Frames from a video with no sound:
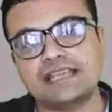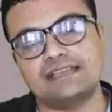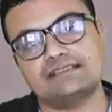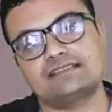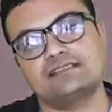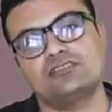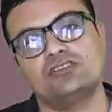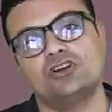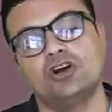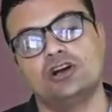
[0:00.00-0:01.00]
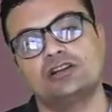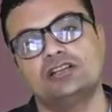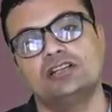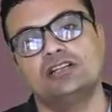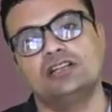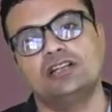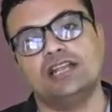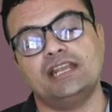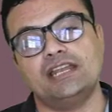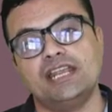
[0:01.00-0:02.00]
case, or
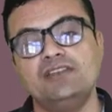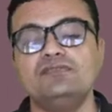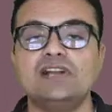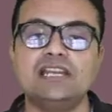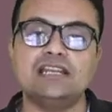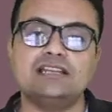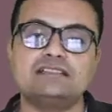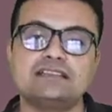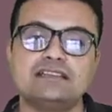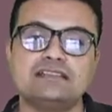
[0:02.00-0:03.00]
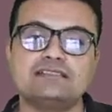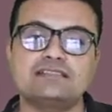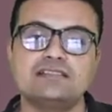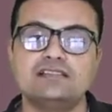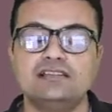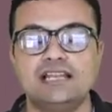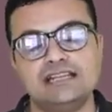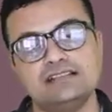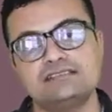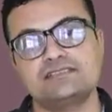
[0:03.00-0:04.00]
in infinite series,
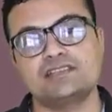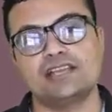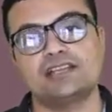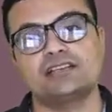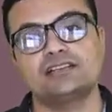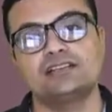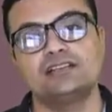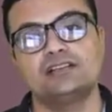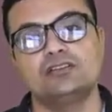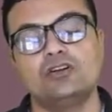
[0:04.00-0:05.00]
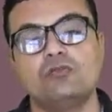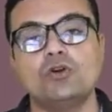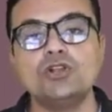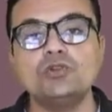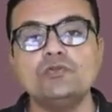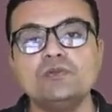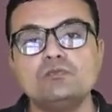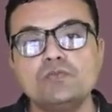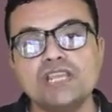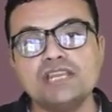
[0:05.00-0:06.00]
let us check what do we
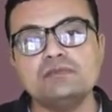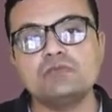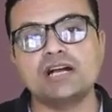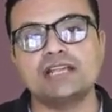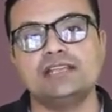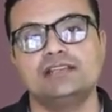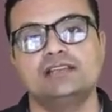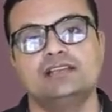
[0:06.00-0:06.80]
mean by